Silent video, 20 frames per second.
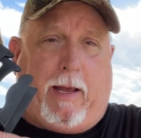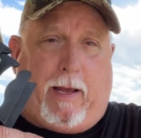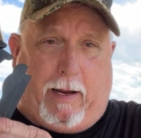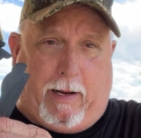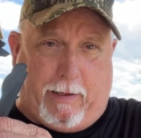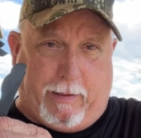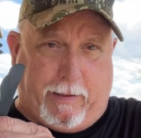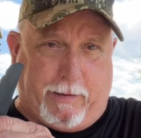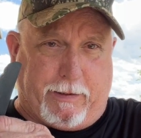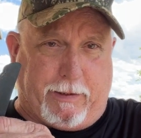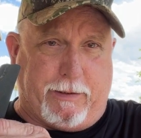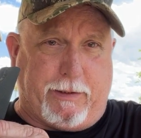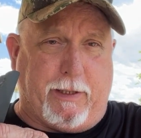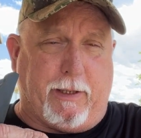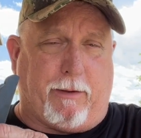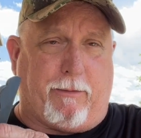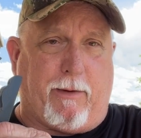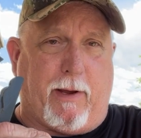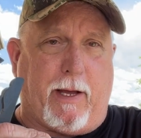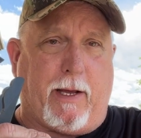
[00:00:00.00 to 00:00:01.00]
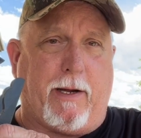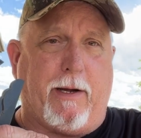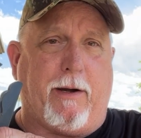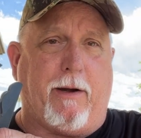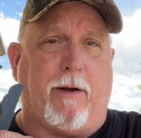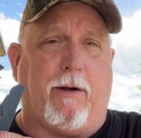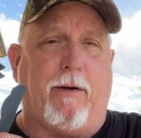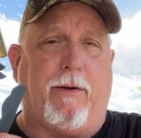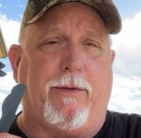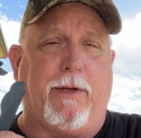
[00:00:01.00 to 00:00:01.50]
And this is it right
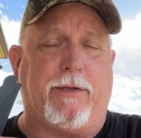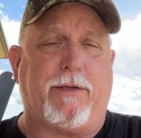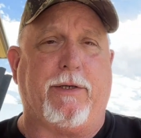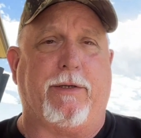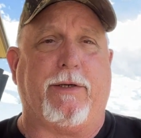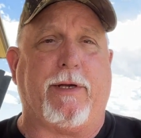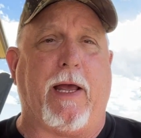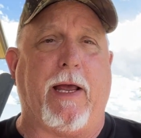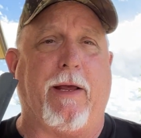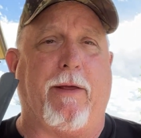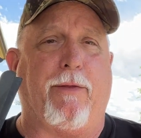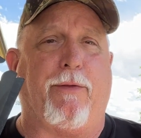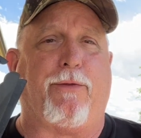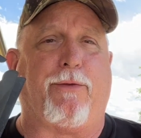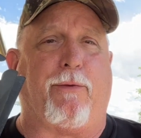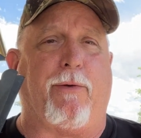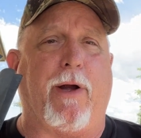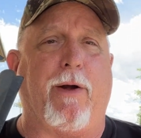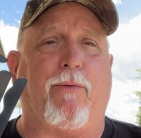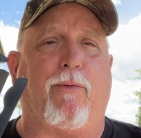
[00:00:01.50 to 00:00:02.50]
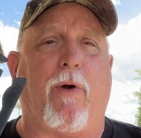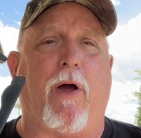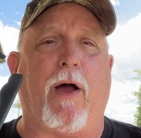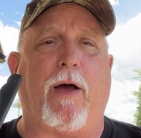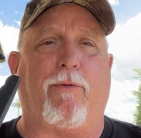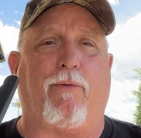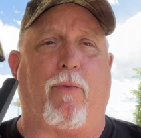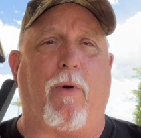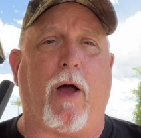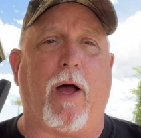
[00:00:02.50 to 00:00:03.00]
here. This is a
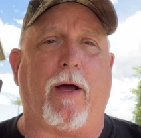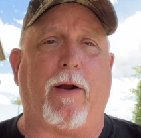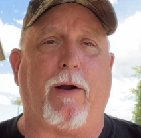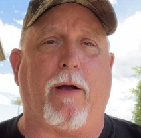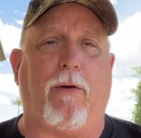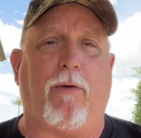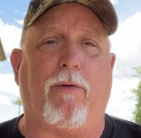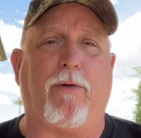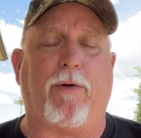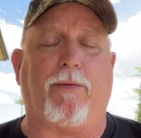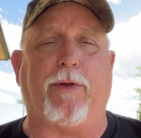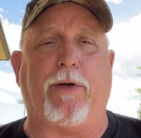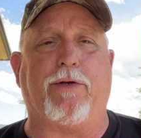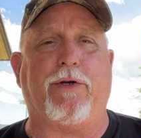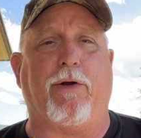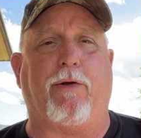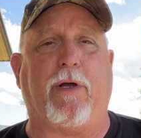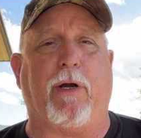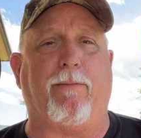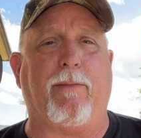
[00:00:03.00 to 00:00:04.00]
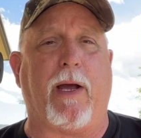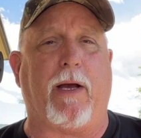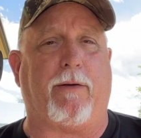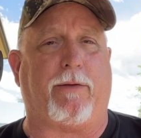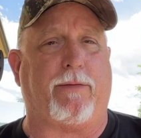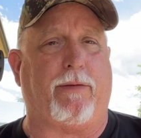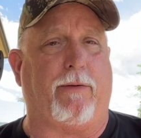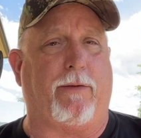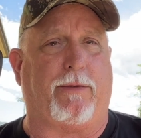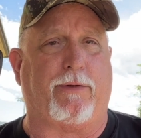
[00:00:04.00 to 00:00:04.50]
3-rod rod holder that you can mount
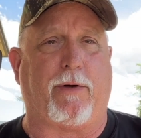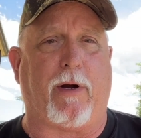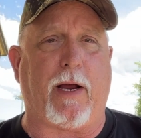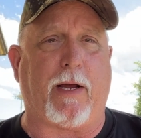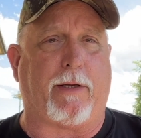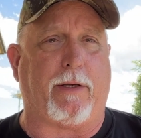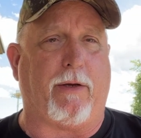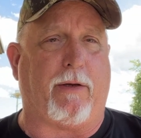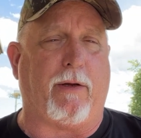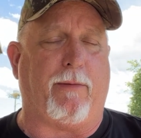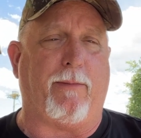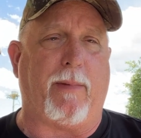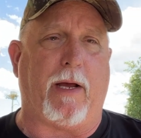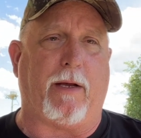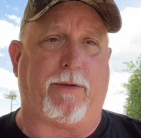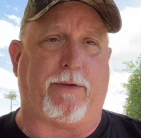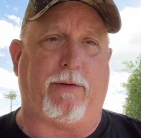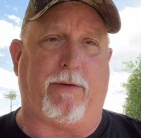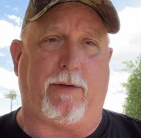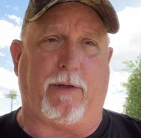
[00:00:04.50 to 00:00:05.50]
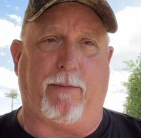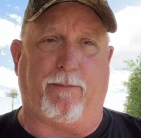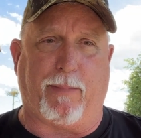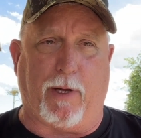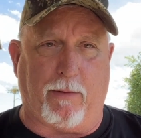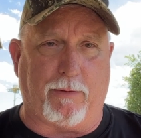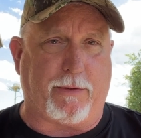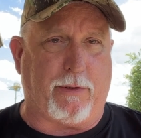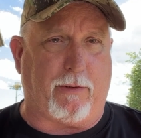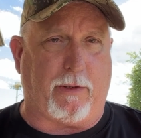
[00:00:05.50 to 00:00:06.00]
to a track, you can mount to your
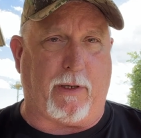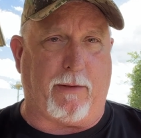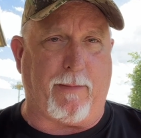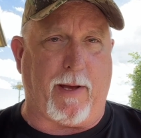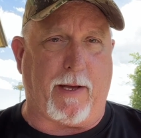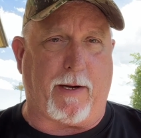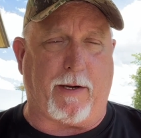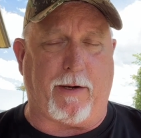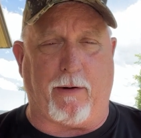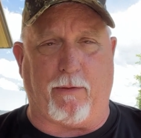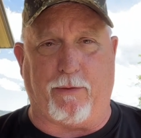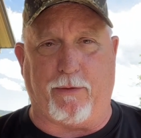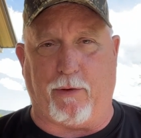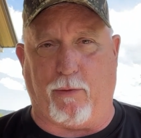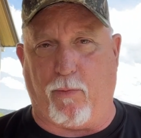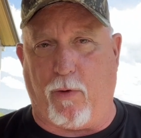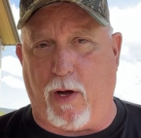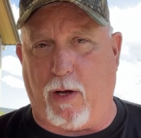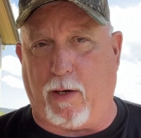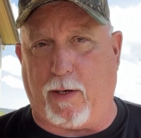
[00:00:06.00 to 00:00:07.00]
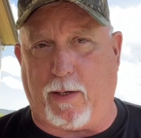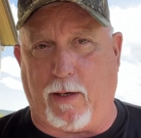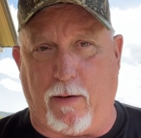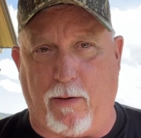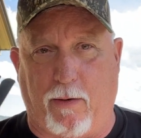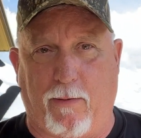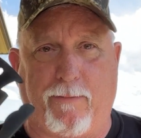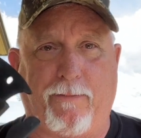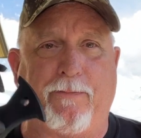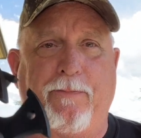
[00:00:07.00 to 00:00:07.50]
boat, you can mount it on your wall at
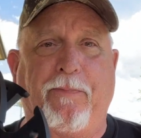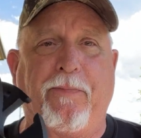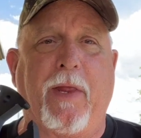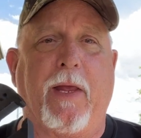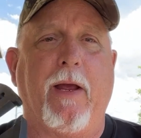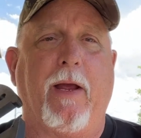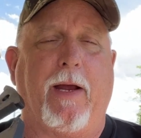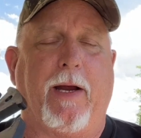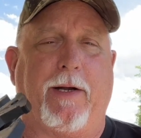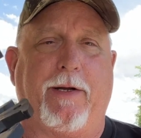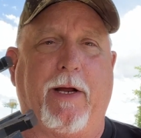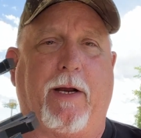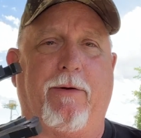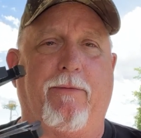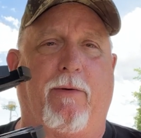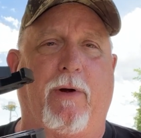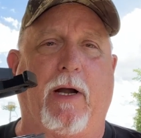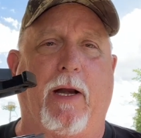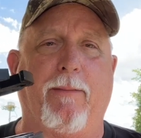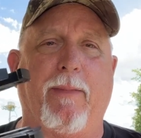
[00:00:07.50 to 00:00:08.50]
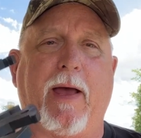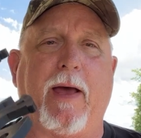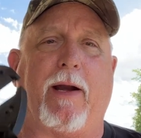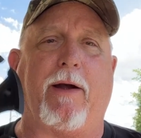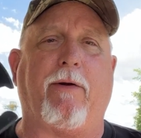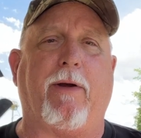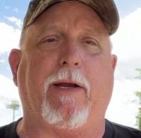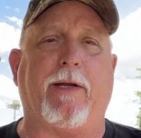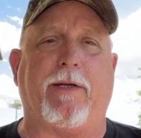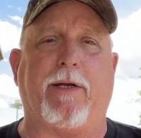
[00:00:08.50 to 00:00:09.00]
home. It doesn't really
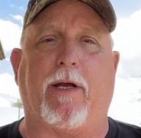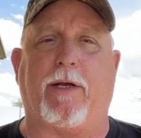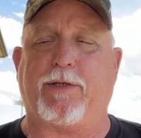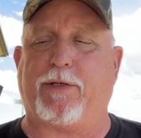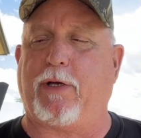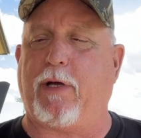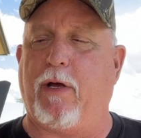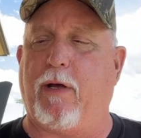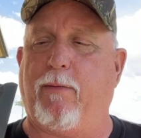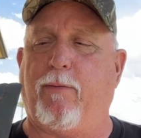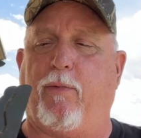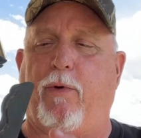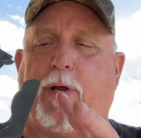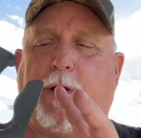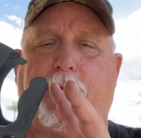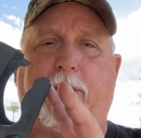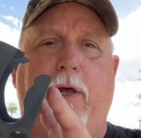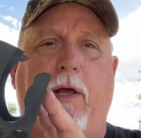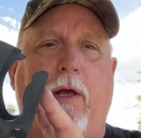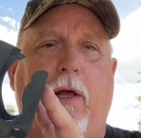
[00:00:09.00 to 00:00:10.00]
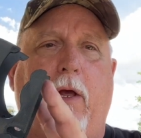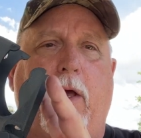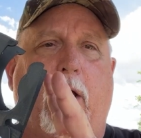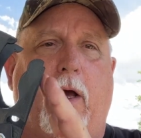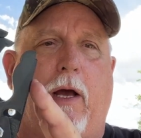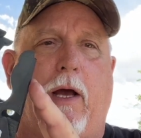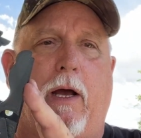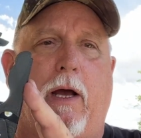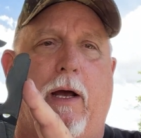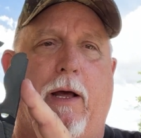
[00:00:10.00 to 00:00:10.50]
matter. It does come with
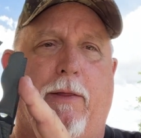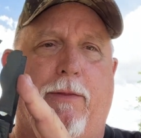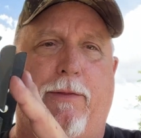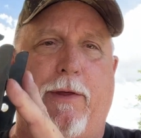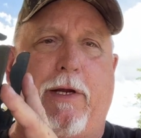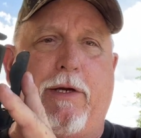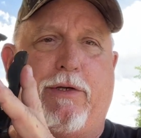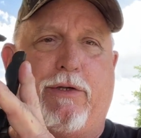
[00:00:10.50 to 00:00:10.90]
these